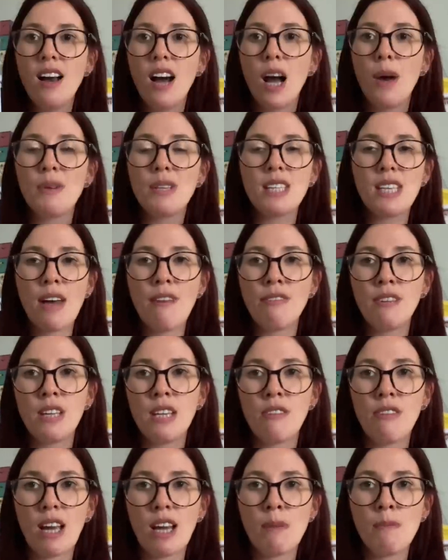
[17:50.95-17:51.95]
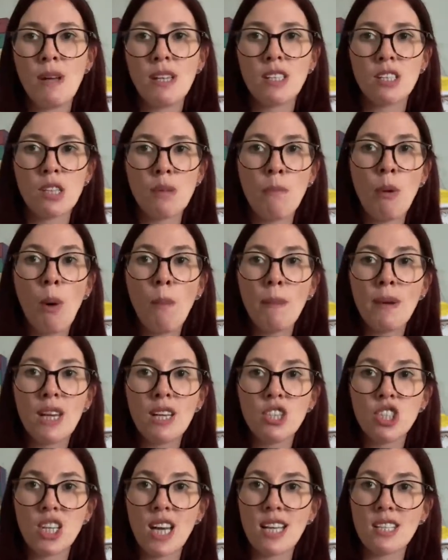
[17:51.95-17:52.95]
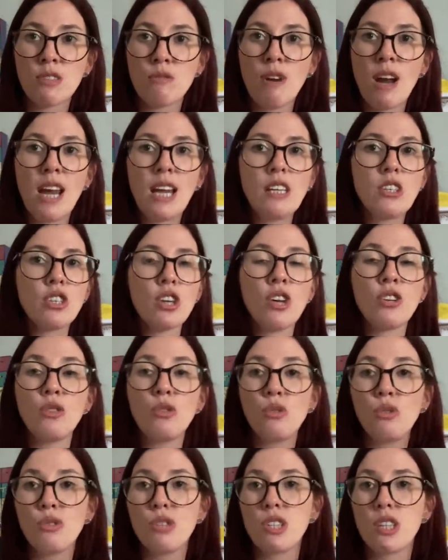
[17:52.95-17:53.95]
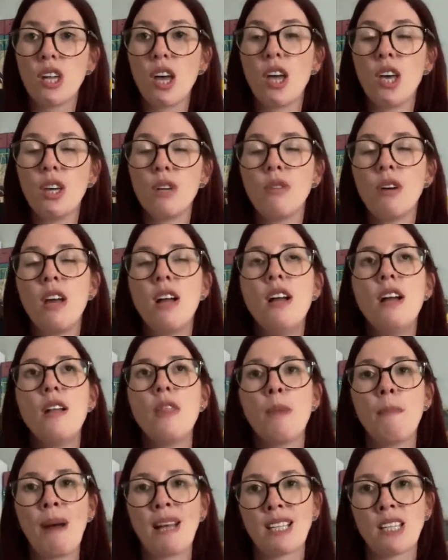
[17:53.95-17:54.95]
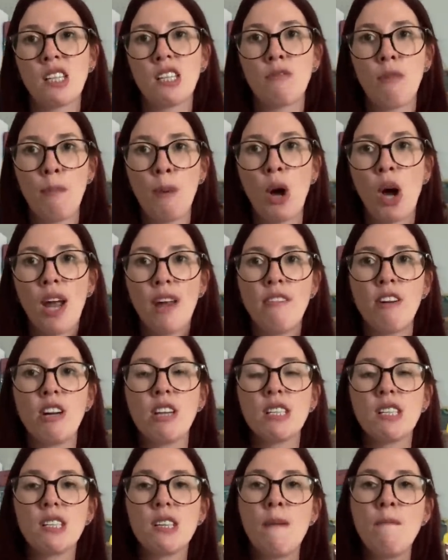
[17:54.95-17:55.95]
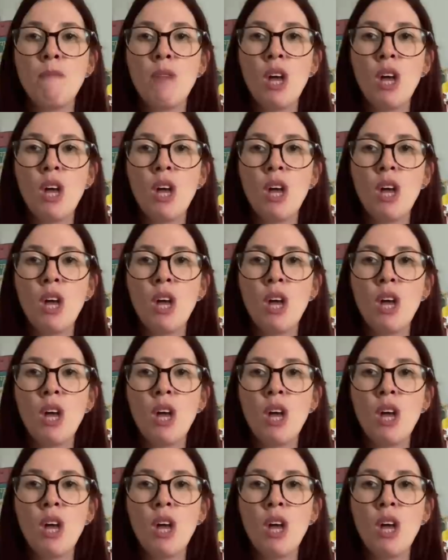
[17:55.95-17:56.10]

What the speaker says: I would definitely recommend the Poppy and Jazz range and also the Patterns for Pirates.